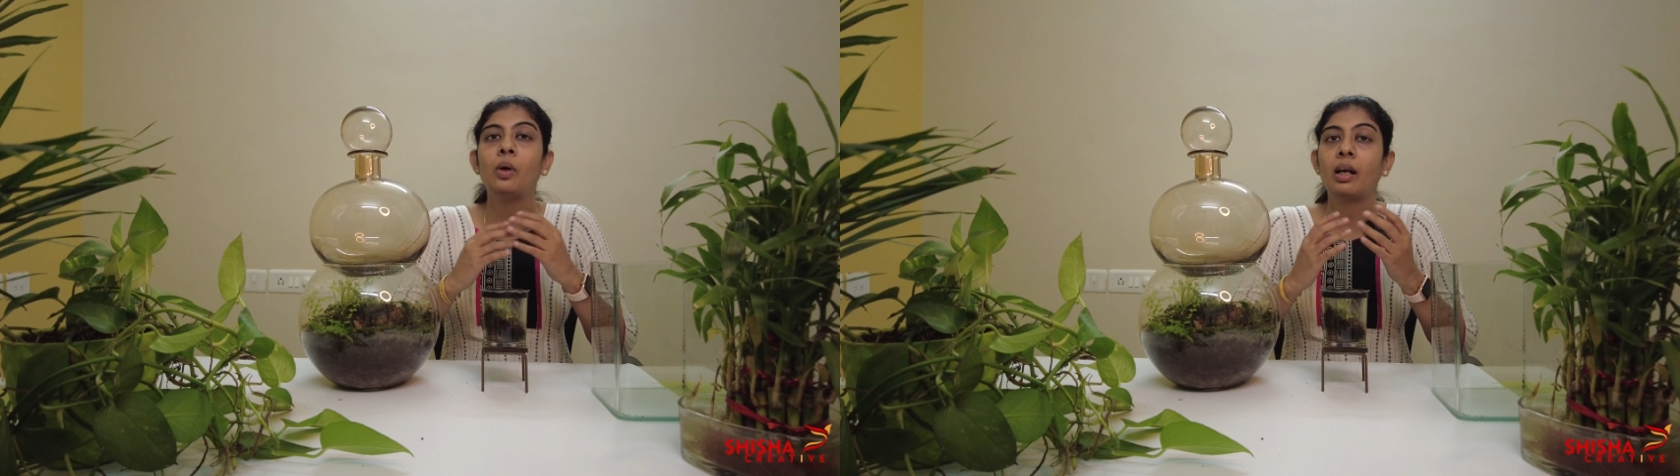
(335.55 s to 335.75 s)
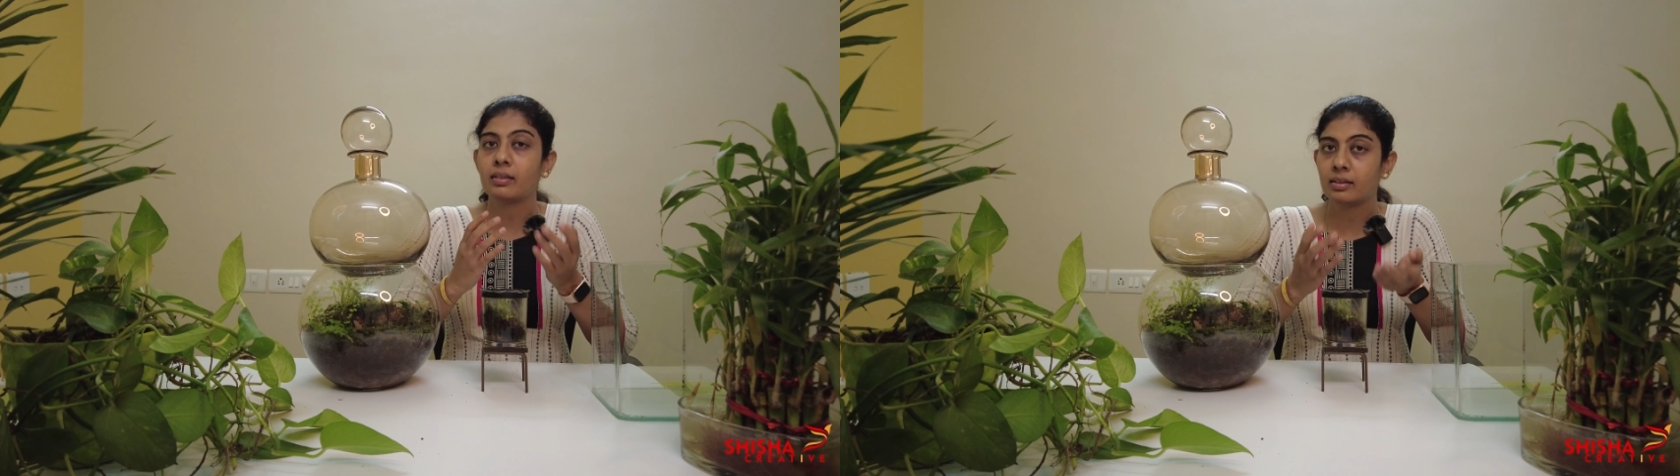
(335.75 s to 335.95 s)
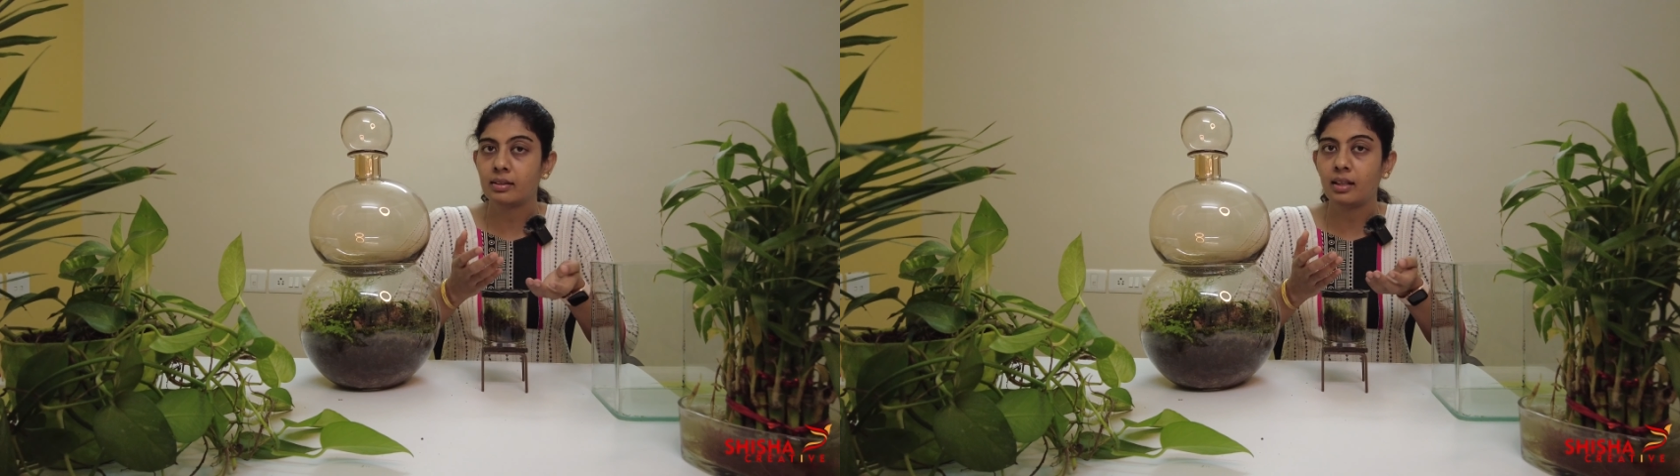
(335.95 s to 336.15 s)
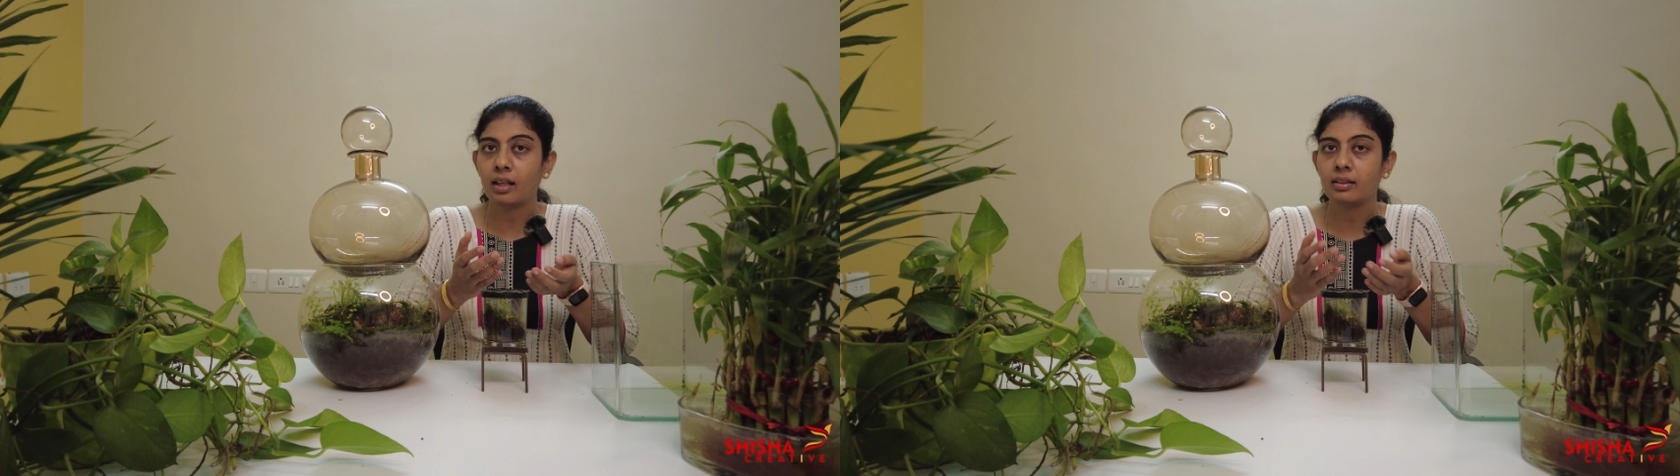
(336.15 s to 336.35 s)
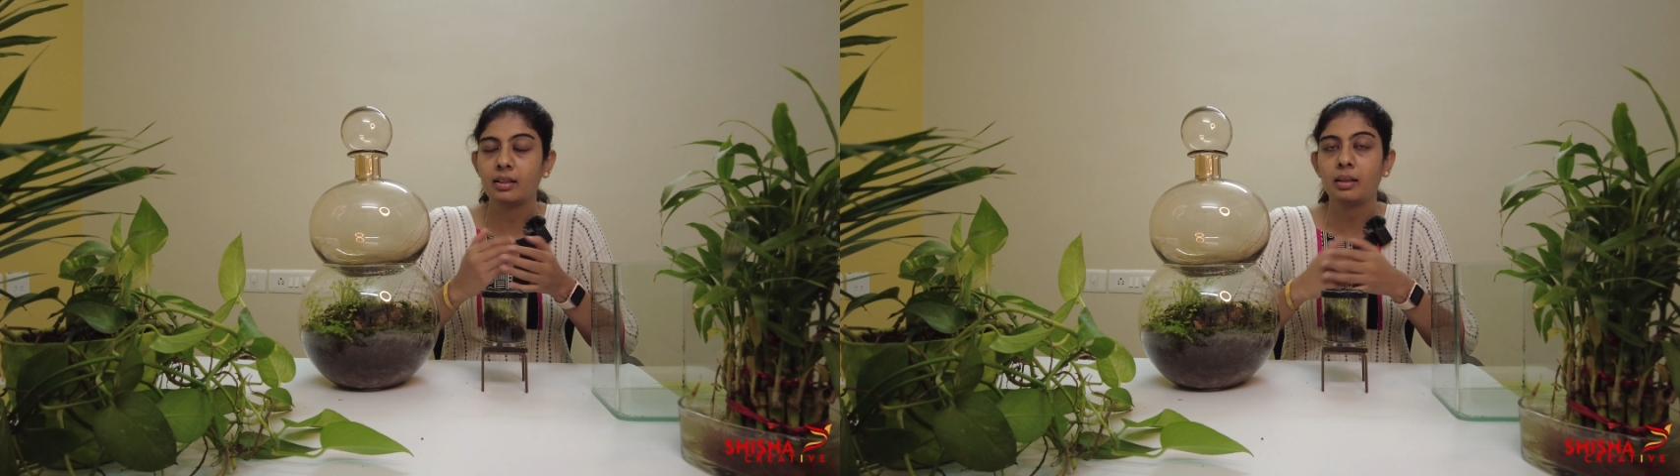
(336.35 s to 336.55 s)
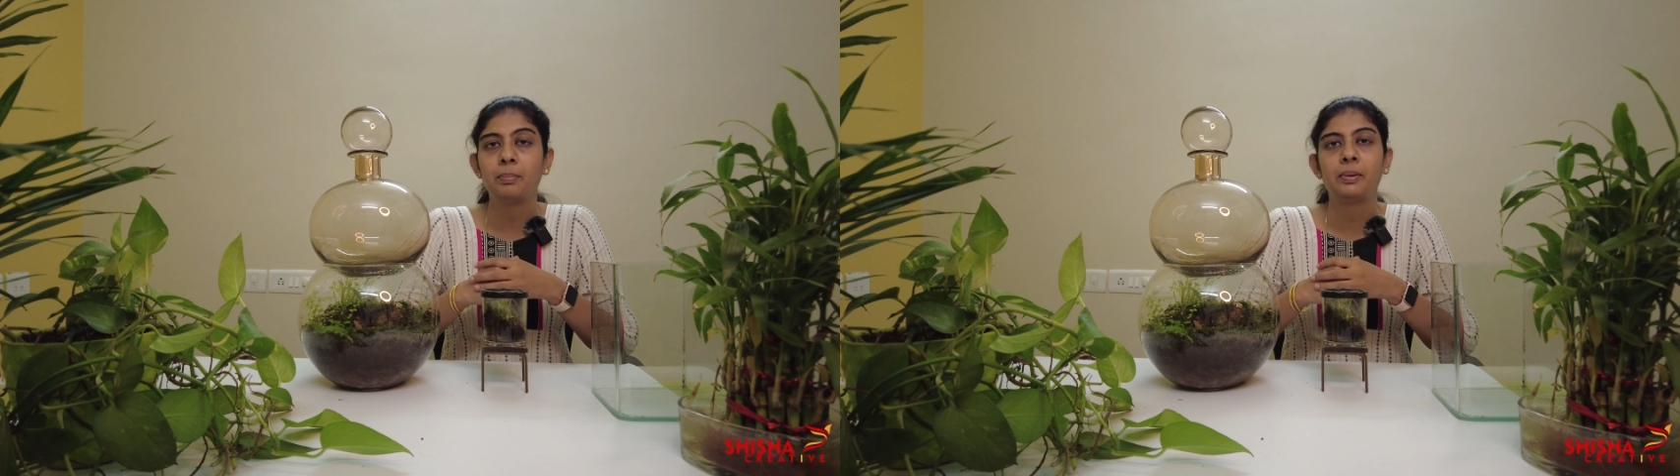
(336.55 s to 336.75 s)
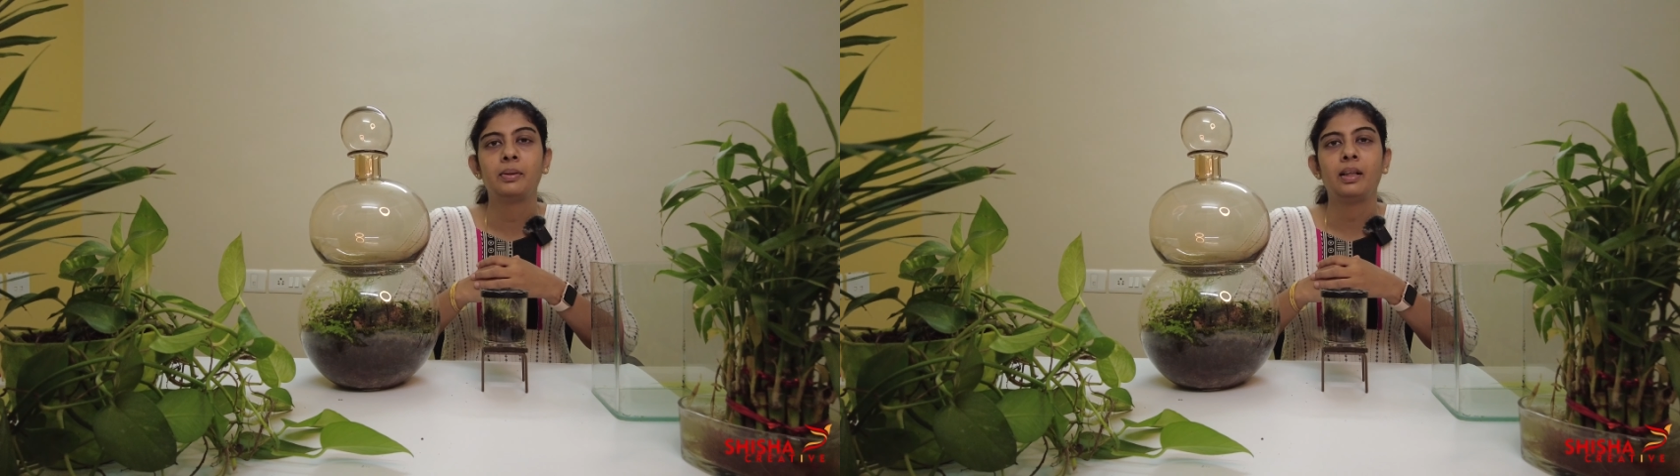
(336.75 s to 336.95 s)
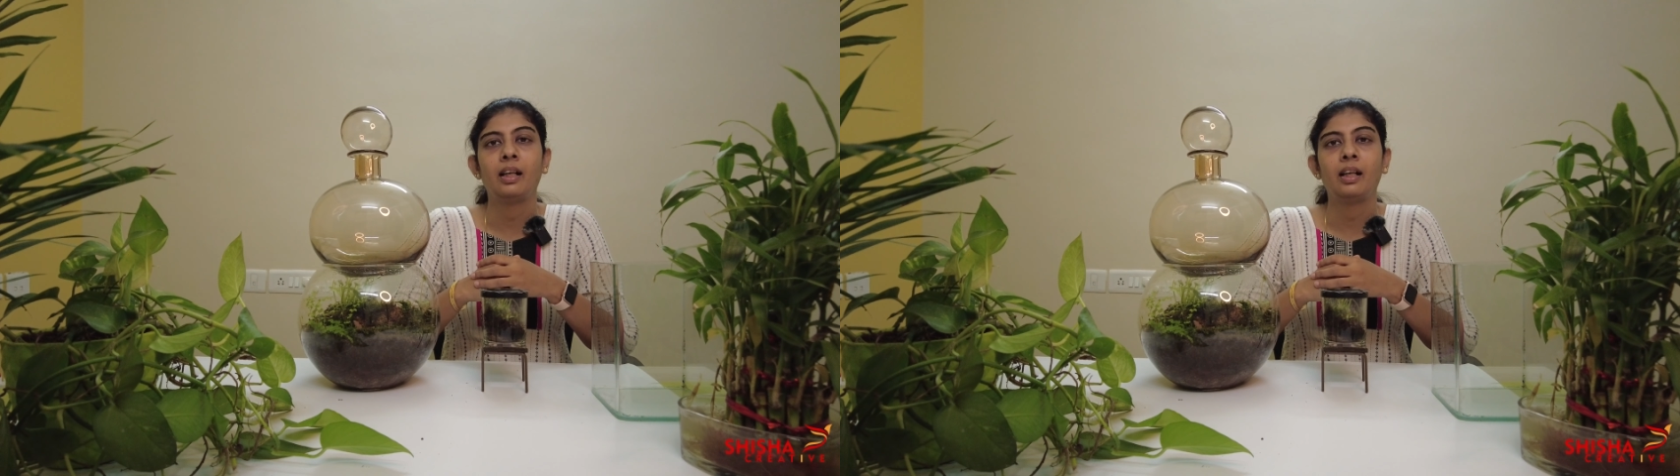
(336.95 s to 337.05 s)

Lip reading: are a startup